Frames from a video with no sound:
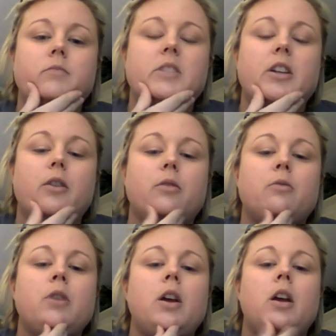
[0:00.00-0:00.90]

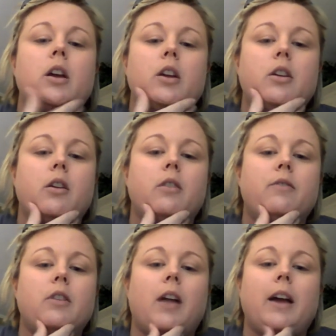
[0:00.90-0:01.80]
so,
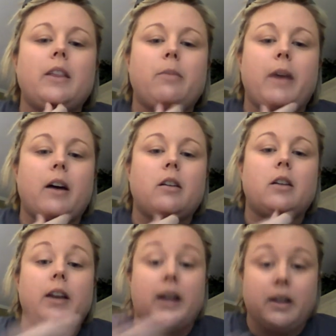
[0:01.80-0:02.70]
if you like the
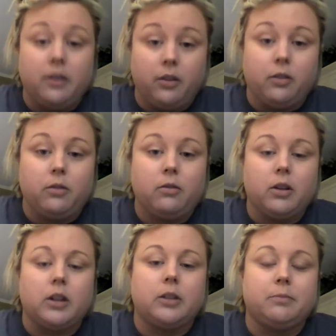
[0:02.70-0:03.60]
powder, and I do,
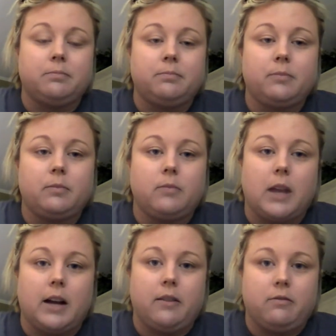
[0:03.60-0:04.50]

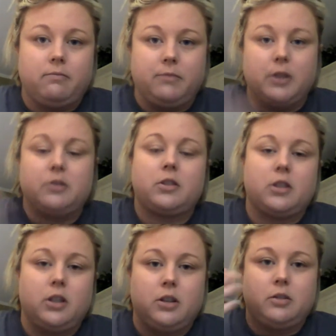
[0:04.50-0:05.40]
I used
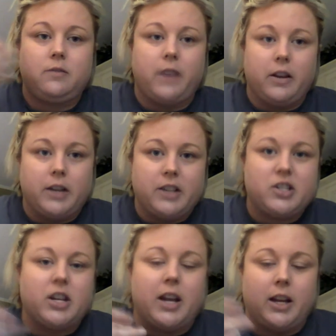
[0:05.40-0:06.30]
to use
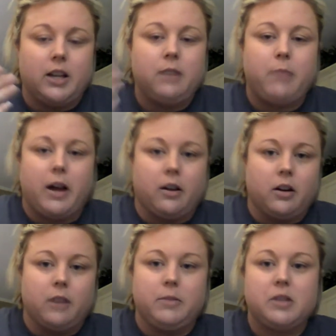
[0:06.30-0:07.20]
foundation and
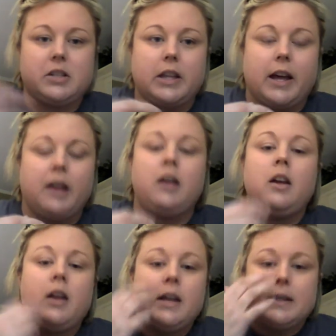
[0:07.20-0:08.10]
powder. I'm used to that.
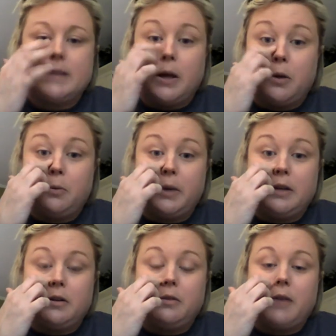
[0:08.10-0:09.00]
So we
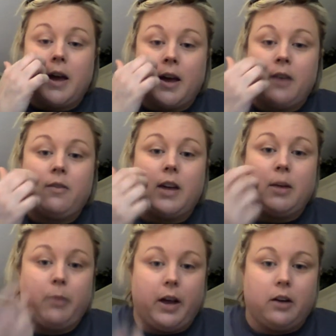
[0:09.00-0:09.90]
do have
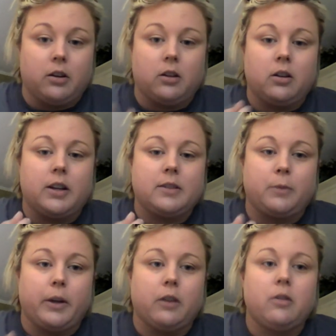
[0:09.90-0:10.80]
a powder as
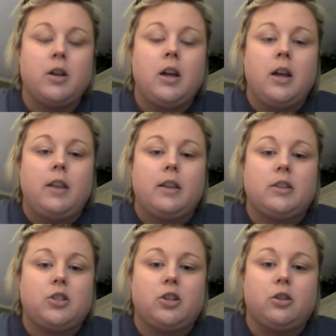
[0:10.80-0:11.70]
well
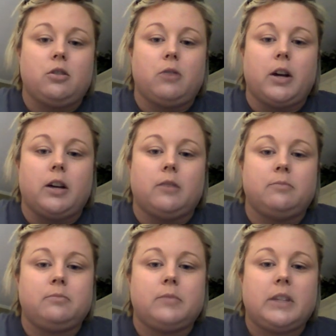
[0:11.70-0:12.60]
that you
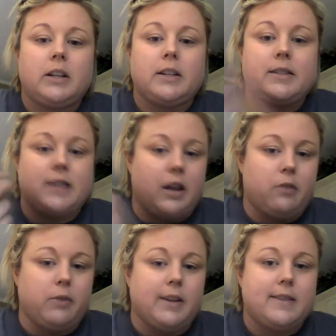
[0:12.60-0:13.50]
can set
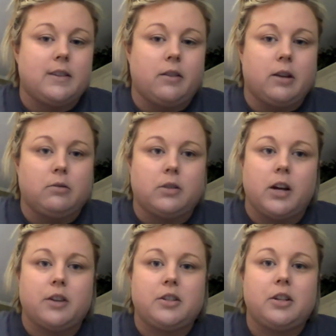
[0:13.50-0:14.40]
it with. So I will
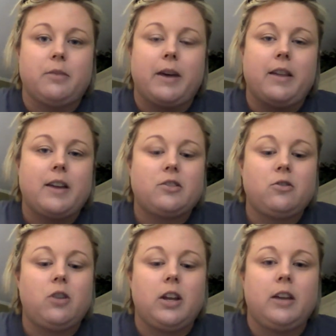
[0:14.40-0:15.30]
talk to you about that
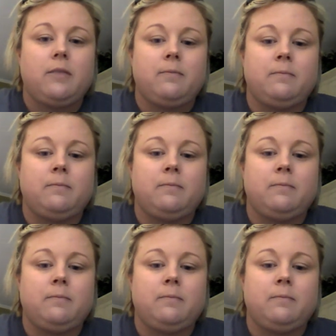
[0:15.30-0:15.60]
shortly.